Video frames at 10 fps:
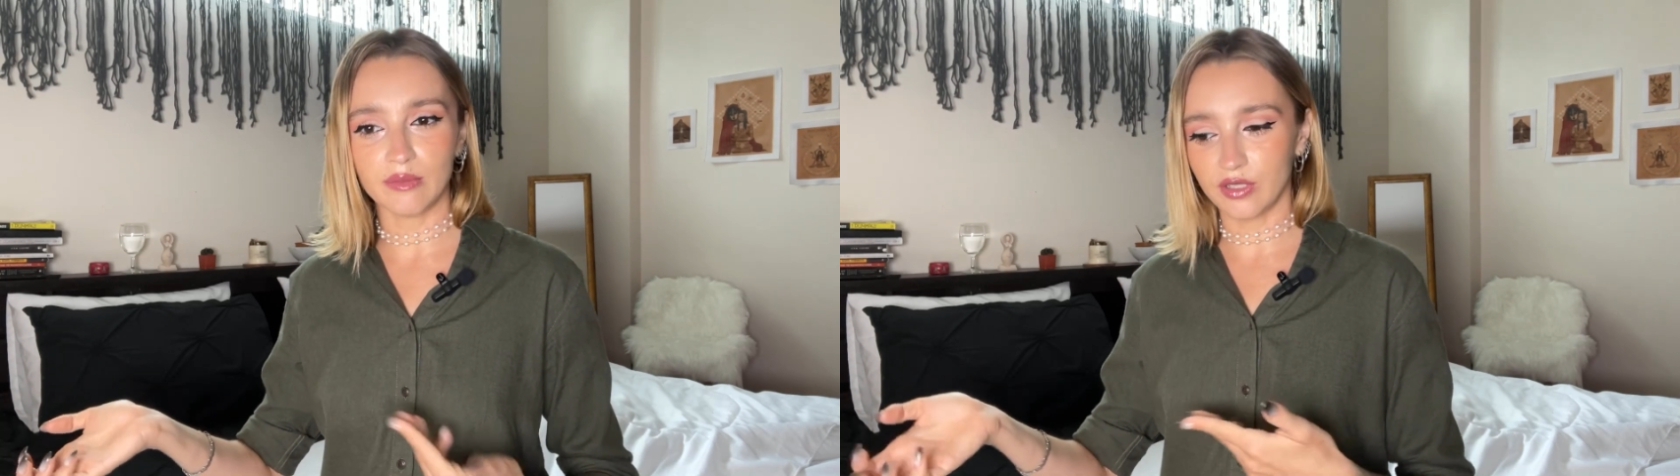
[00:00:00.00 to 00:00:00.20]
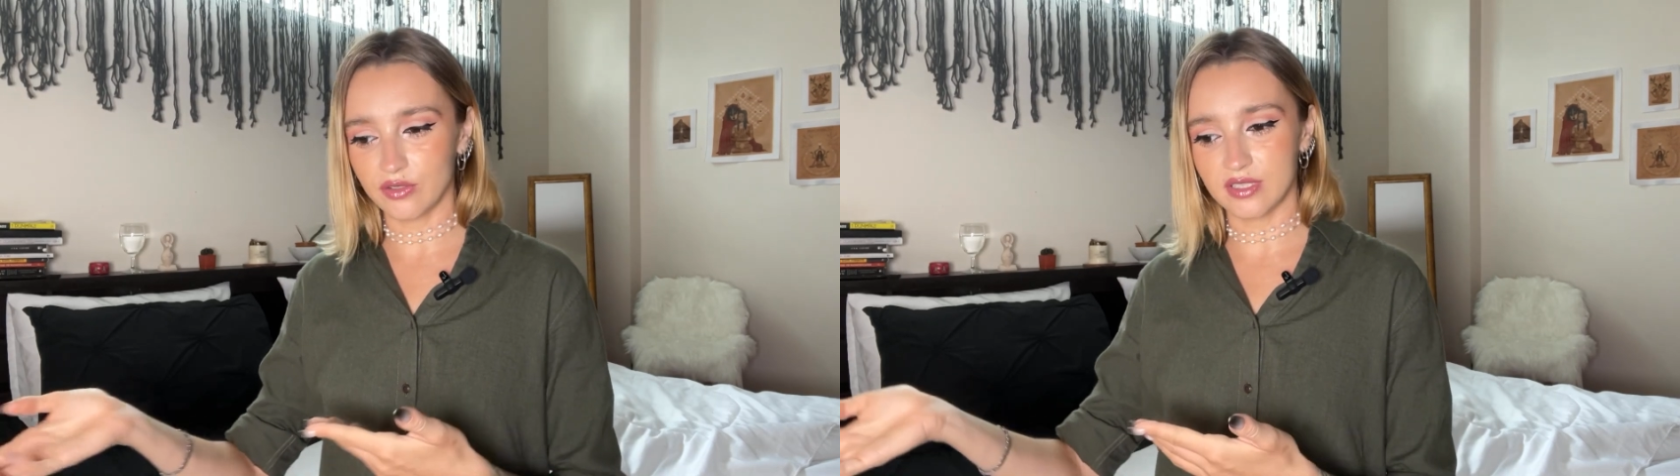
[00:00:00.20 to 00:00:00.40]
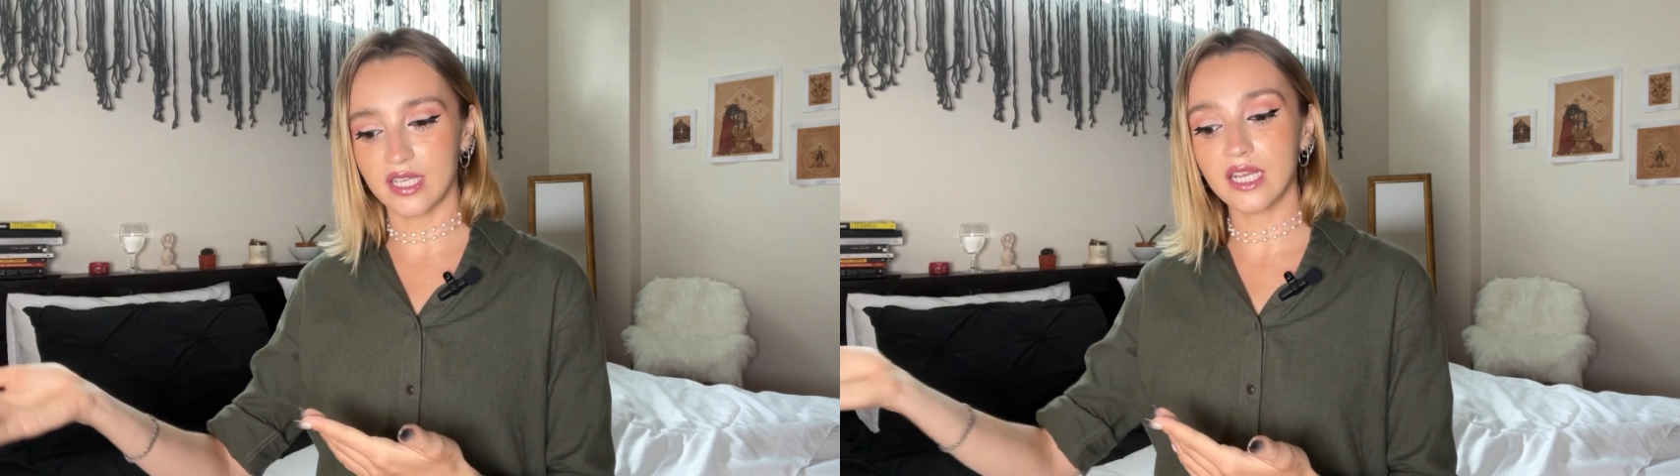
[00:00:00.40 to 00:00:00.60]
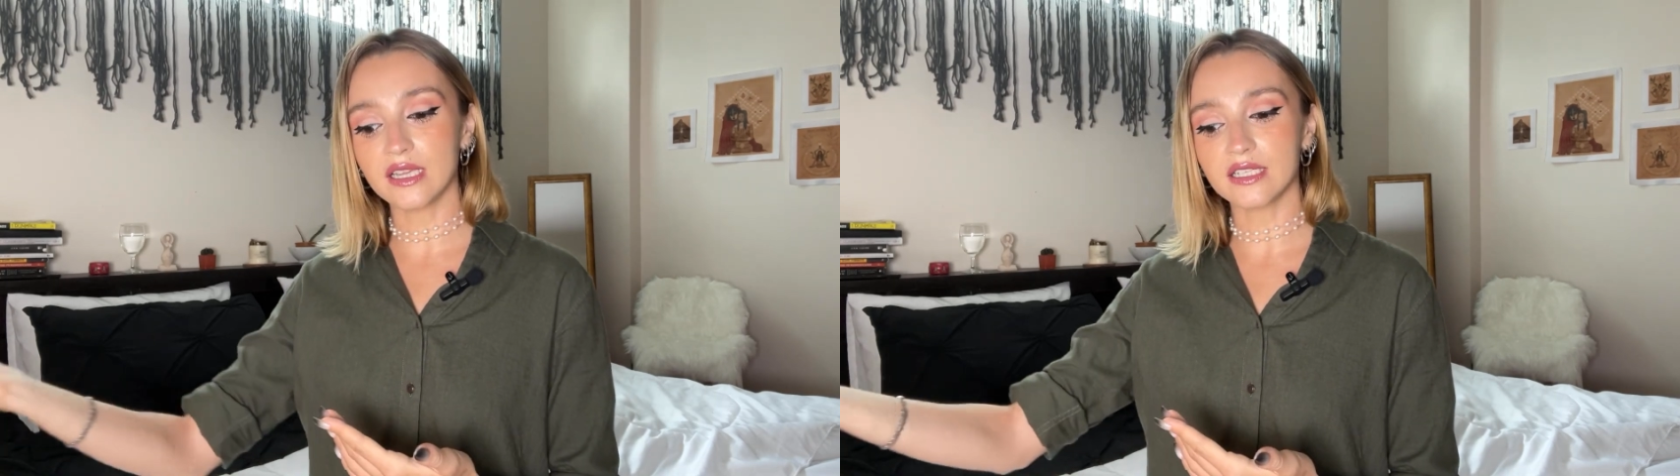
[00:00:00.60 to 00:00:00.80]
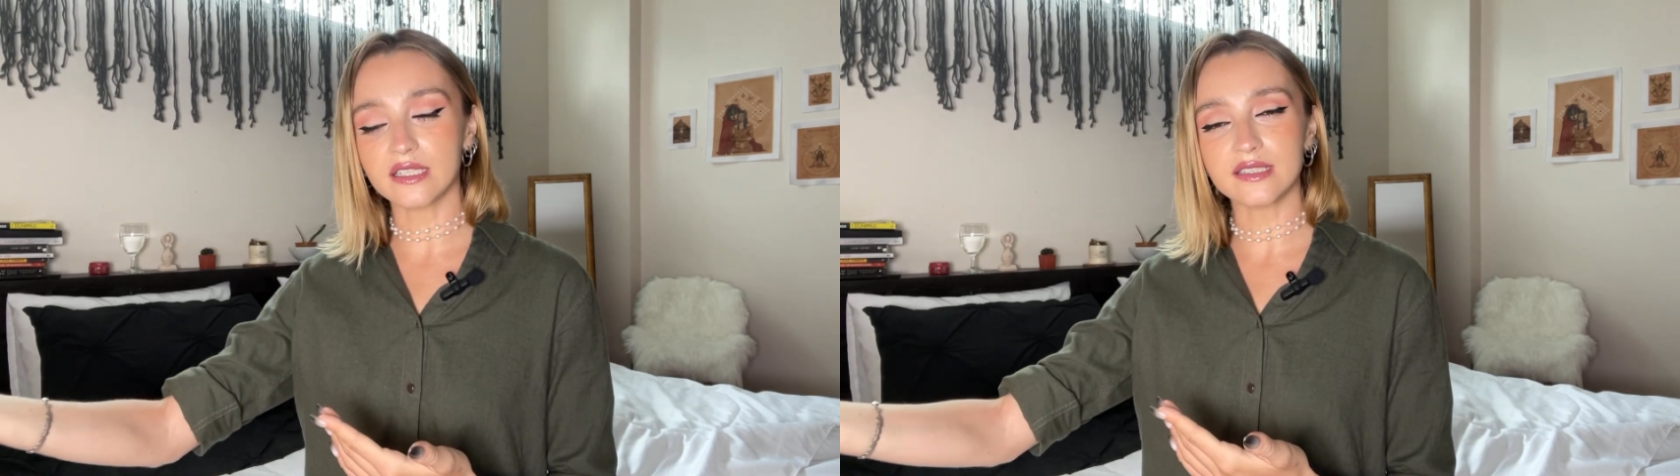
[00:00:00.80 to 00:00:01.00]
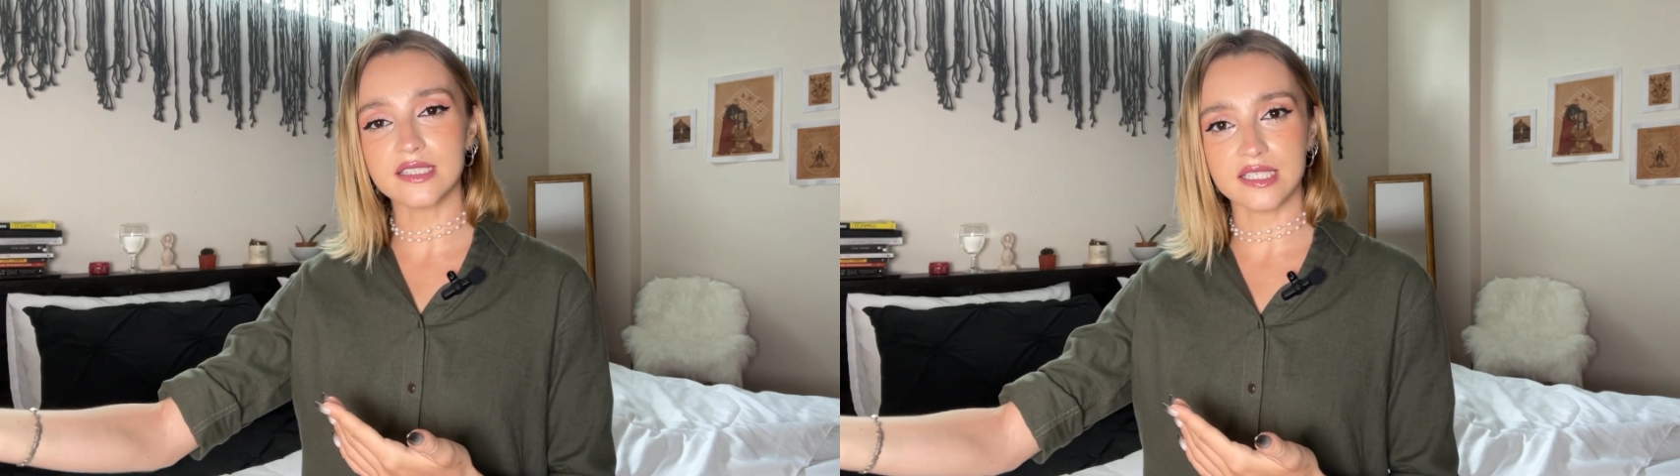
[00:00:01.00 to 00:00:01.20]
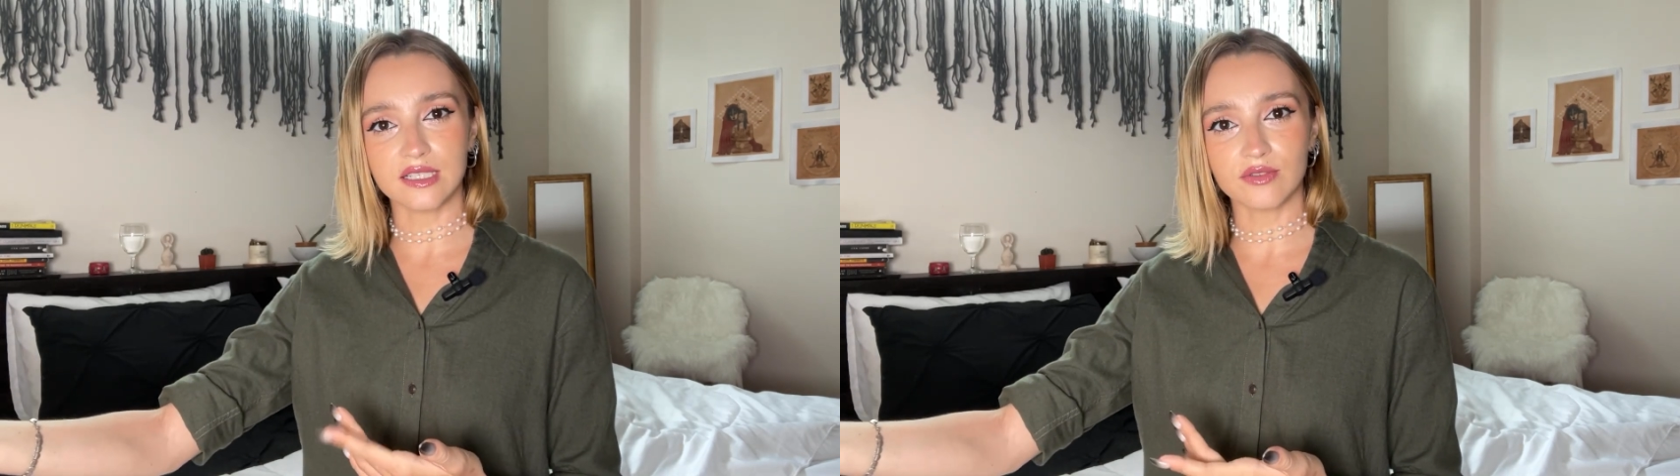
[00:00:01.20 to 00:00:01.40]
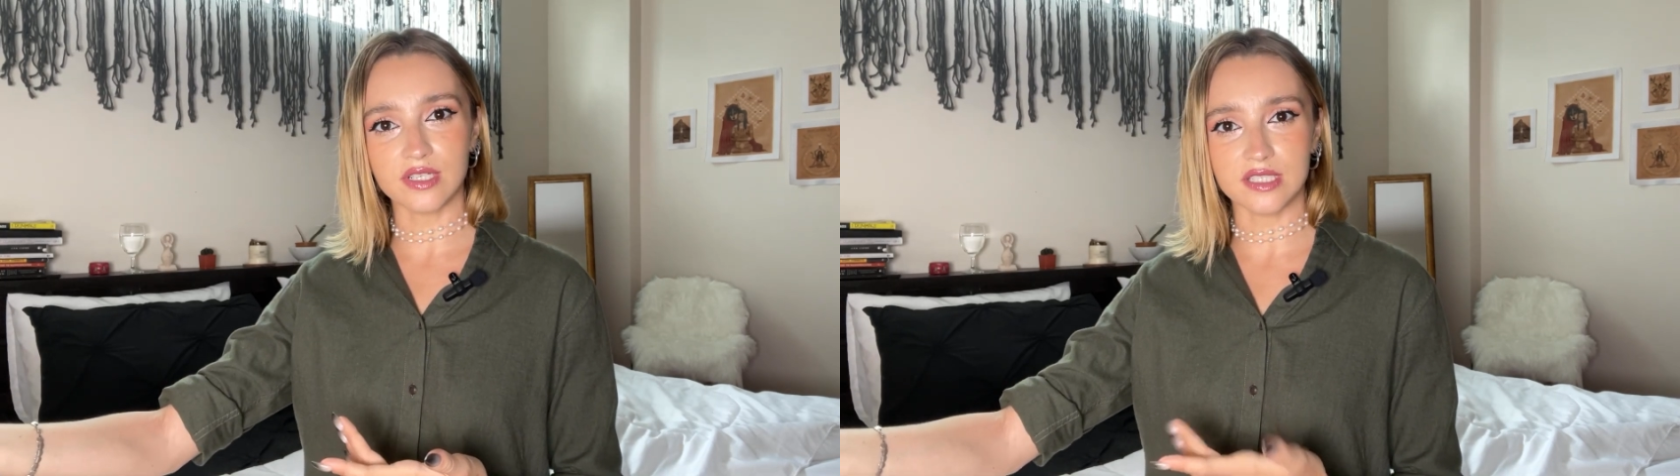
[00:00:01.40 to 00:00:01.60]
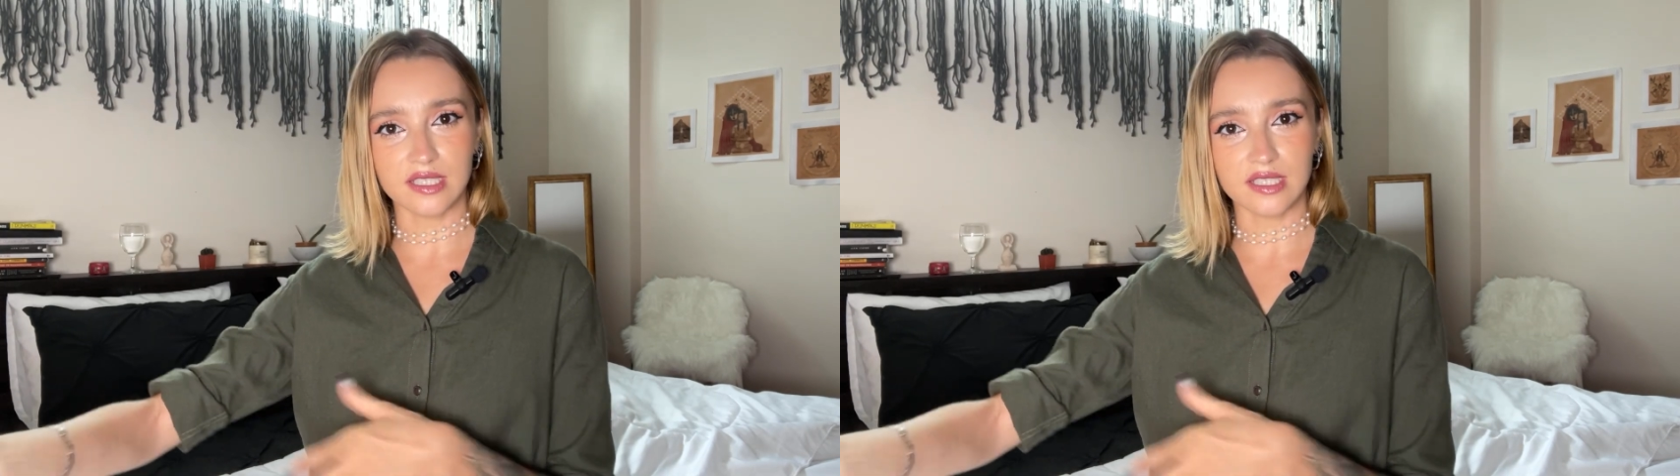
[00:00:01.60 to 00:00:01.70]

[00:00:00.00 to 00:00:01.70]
Because he clearly disagrees.